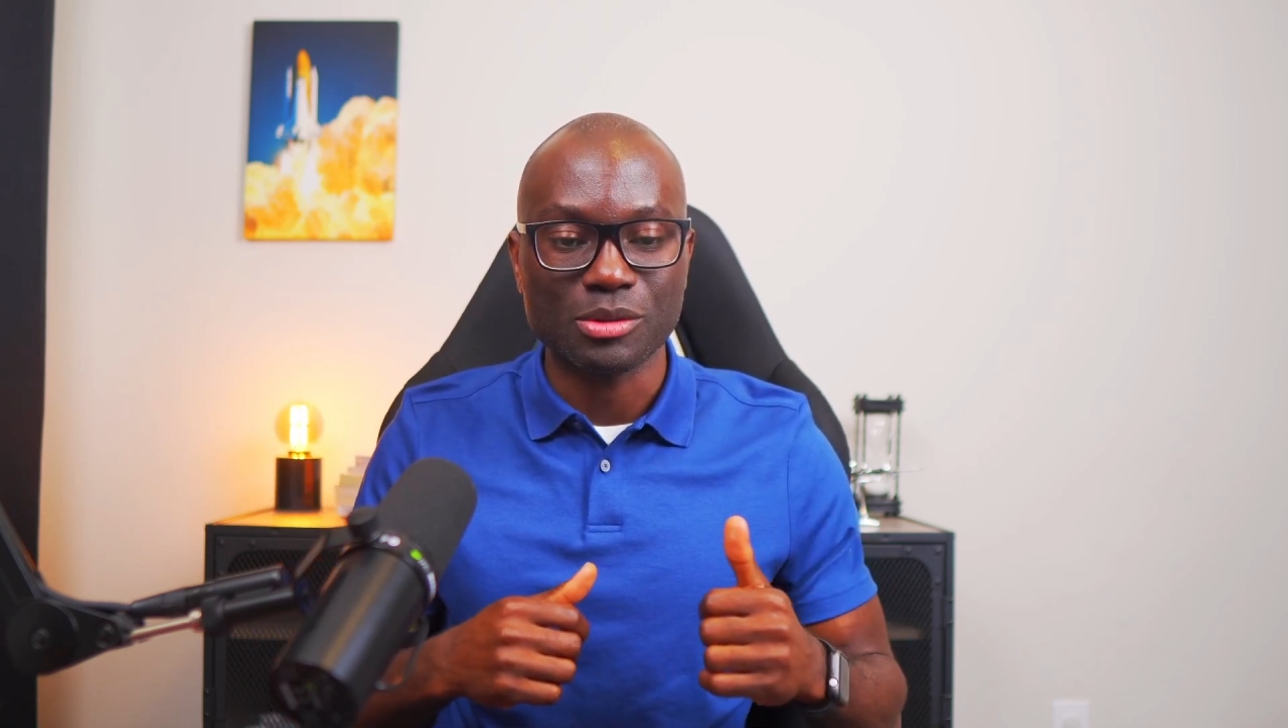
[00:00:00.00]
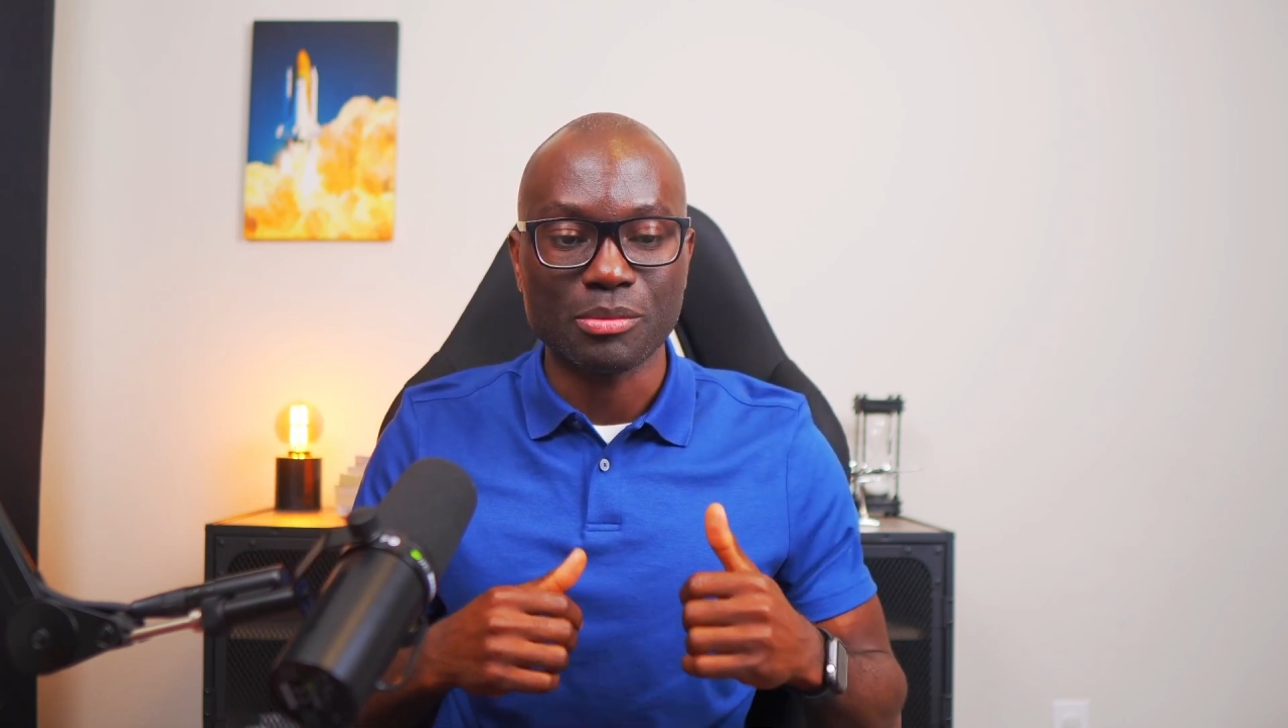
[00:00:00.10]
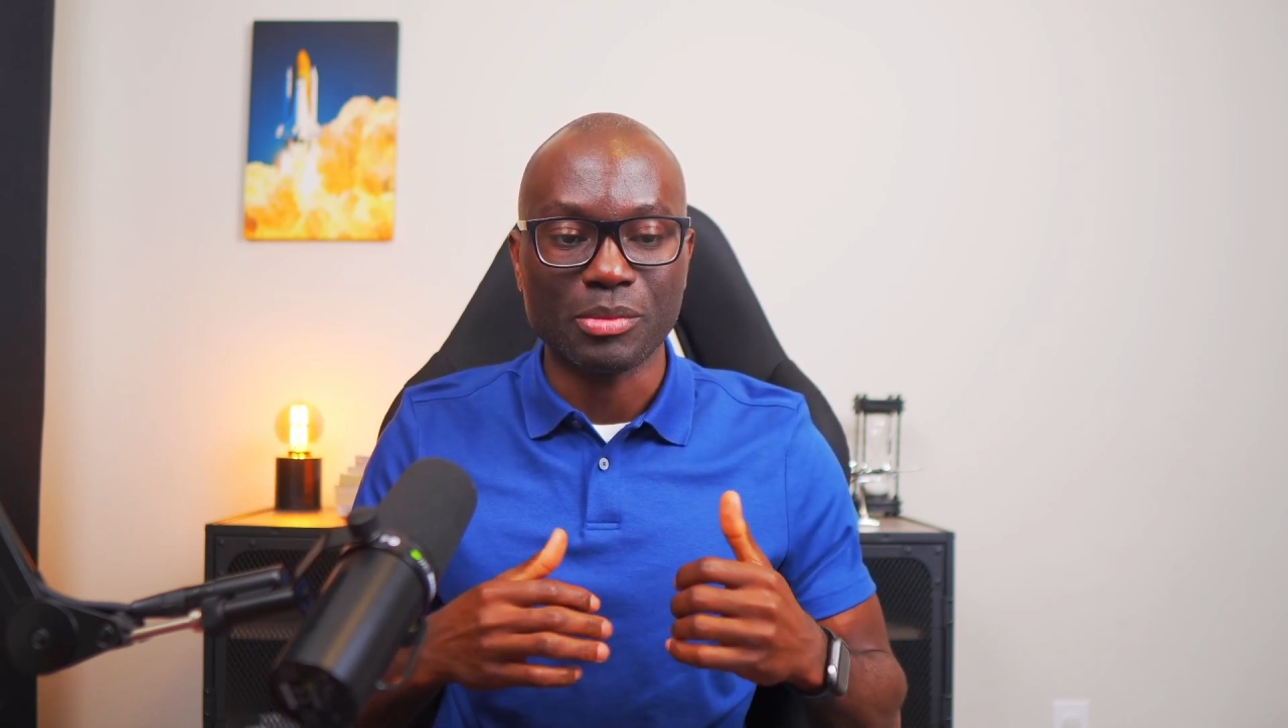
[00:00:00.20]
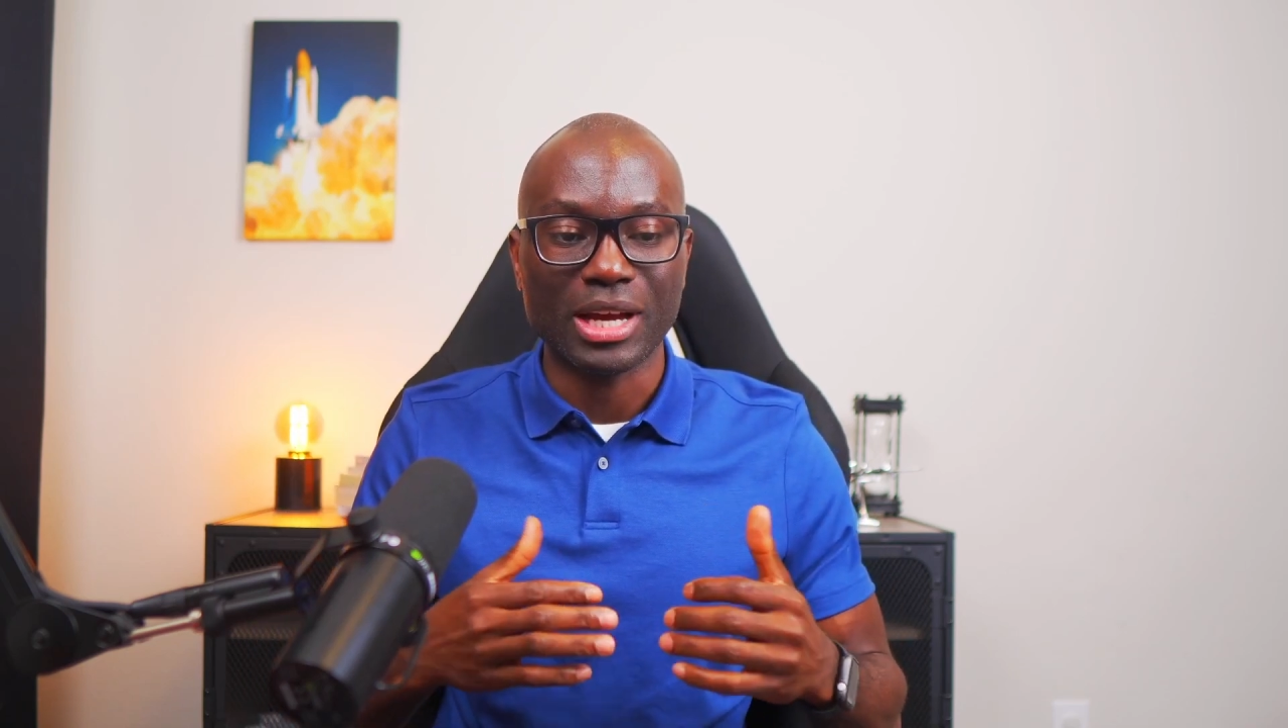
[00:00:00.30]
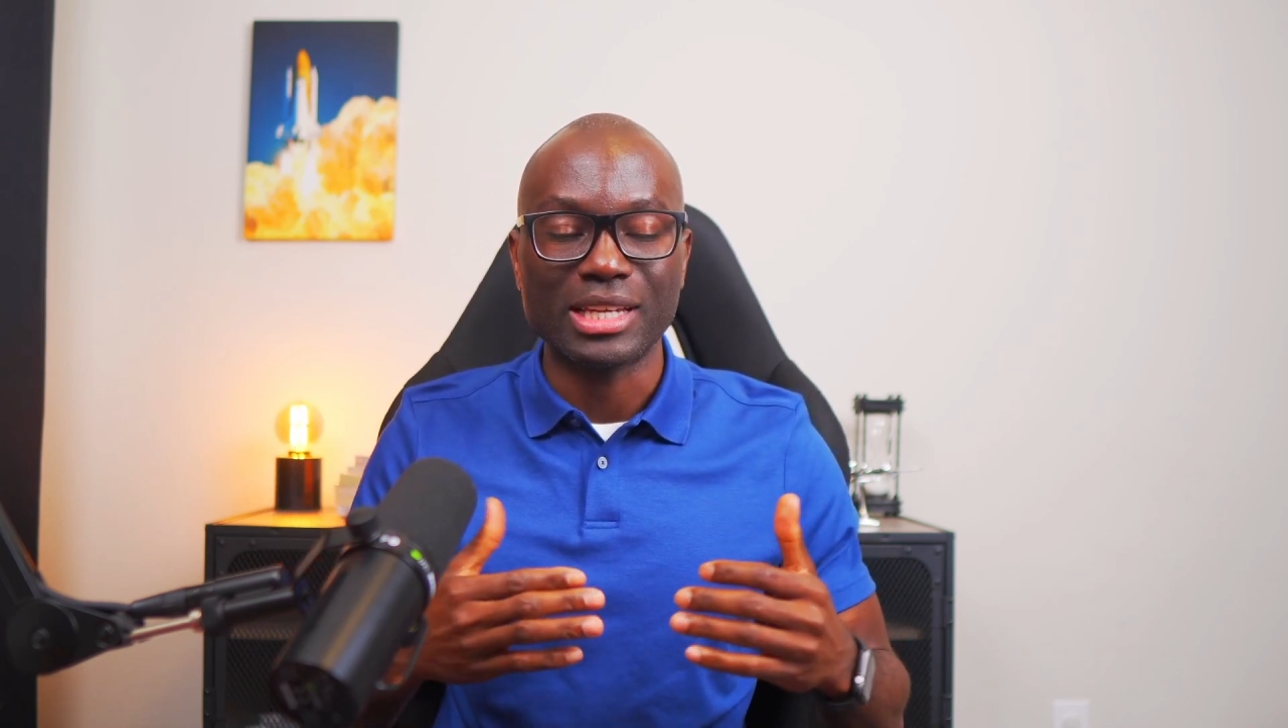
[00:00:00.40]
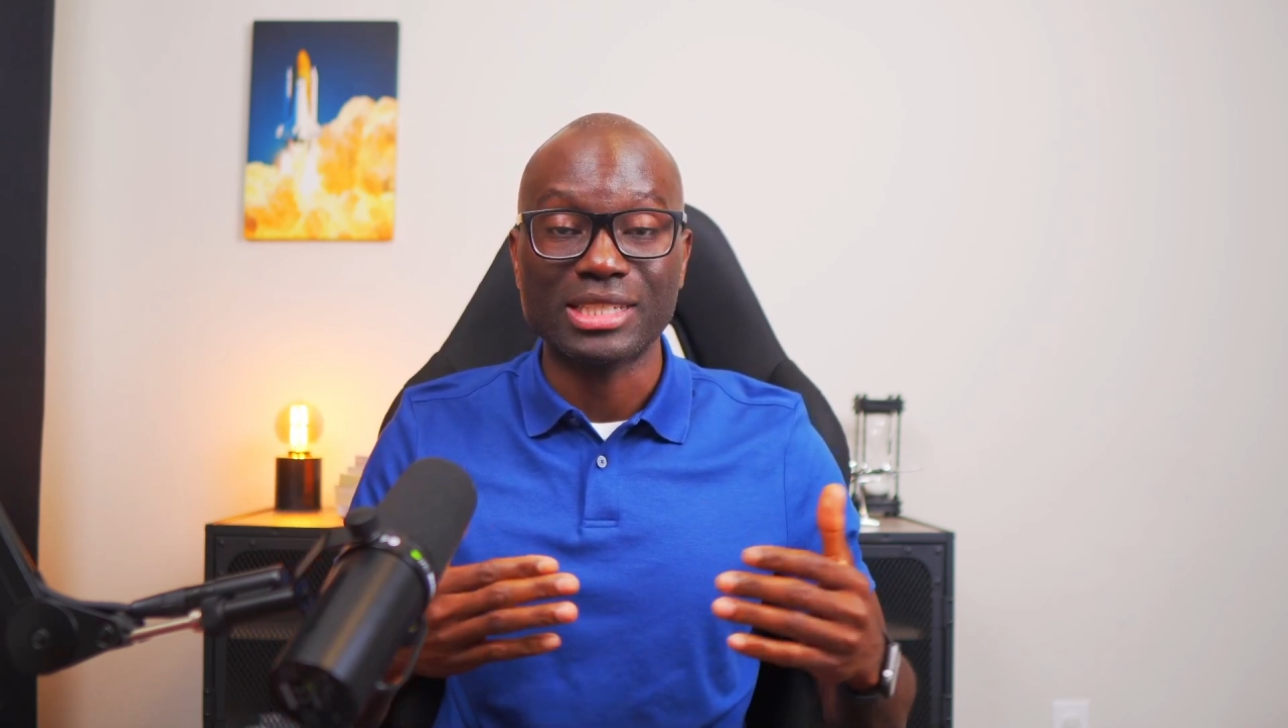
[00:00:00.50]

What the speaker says: by